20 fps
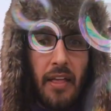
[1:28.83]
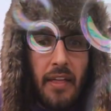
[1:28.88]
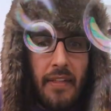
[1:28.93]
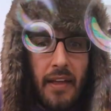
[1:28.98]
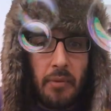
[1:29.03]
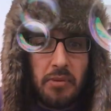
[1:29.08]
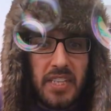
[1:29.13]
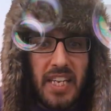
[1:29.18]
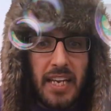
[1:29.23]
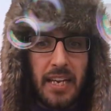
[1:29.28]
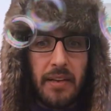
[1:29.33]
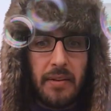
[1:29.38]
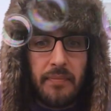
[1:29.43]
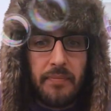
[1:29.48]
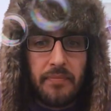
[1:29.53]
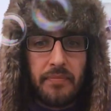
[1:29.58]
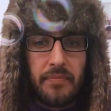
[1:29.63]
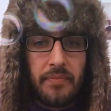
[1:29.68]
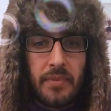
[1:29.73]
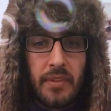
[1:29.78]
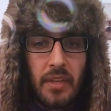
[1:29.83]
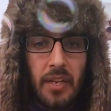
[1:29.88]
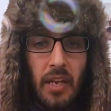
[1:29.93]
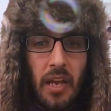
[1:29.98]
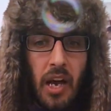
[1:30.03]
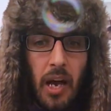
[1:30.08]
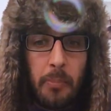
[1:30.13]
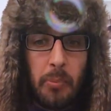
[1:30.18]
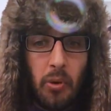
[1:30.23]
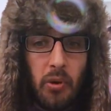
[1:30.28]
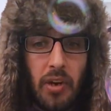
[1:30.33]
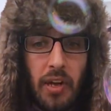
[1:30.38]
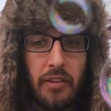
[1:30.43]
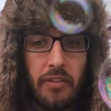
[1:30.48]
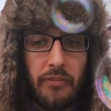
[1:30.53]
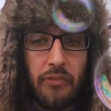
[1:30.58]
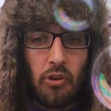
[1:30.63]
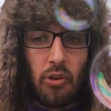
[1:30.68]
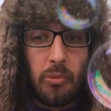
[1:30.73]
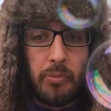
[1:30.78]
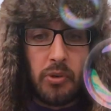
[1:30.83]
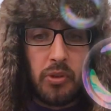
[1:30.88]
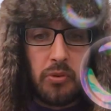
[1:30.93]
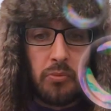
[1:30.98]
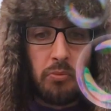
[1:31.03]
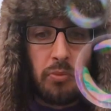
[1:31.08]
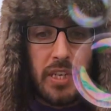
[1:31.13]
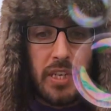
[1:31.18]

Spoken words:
That was it. I pulled up the floorboard and